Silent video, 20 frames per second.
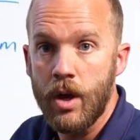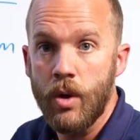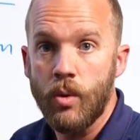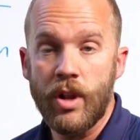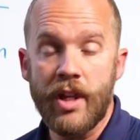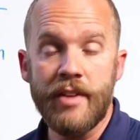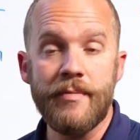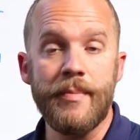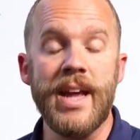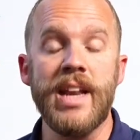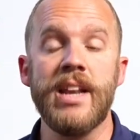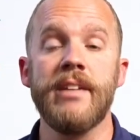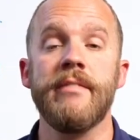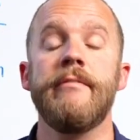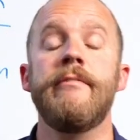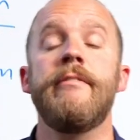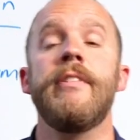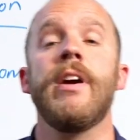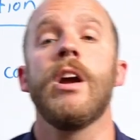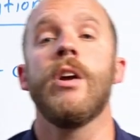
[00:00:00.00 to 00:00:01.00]
Well, I've made it
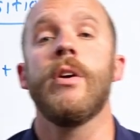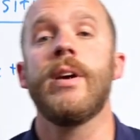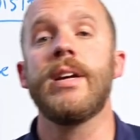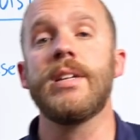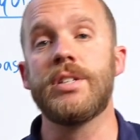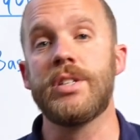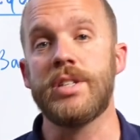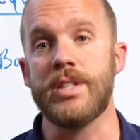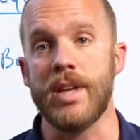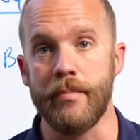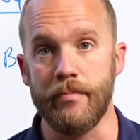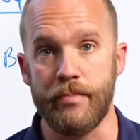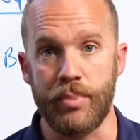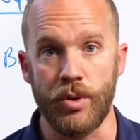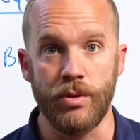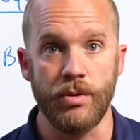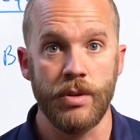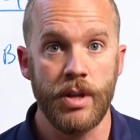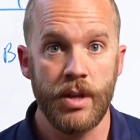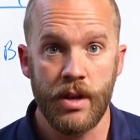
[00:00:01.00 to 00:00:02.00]
very
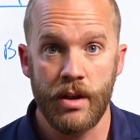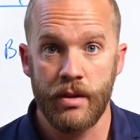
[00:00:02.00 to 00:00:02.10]
simple.